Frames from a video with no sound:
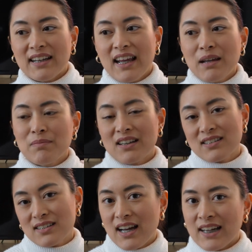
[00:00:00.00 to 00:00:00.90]
name
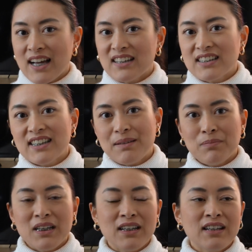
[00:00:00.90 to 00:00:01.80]
because they are younger than
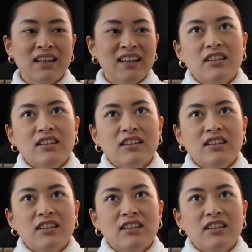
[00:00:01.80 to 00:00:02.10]
me.